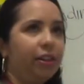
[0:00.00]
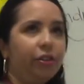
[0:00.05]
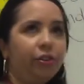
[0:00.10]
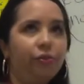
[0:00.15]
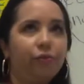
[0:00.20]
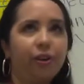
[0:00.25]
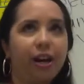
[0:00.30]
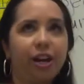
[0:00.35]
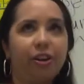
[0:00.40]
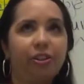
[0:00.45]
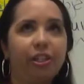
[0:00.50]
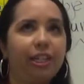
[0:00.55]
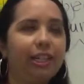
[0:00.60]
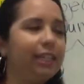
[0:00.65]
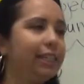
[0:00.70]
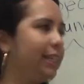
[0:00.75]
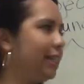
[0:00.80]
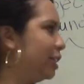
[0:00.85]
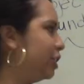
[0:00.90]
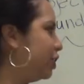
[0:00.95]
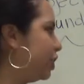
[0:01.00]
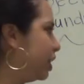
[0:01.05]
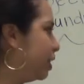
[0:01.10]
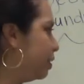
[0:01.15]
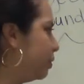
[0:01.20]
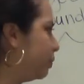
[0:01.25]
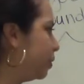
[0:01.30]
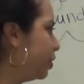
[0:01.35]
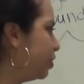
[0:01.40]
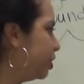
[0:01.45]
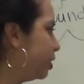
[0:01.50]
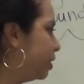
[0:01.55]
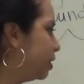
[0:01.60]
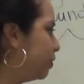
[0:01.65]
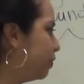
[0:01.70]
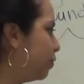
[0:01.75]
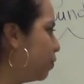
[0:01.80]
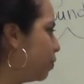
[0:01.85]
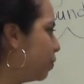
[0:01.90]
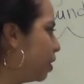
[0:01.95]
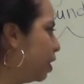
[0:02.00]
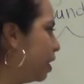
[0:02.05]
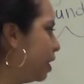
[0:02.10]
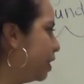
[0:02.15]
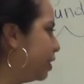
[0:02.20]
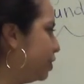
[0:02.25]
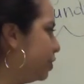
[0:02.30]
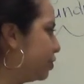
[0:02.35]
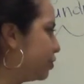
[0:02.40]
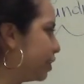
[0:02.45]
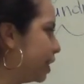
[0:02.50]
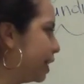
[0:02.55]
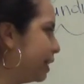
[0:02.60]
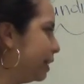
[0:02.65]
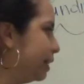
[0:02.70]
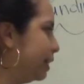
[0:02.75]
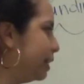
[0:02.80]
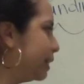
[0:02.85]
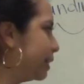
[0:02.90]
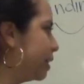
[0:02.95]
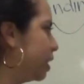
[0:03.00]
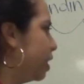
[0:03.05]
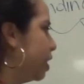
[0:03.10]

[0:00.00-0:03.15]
the rounding digit, which is 400s.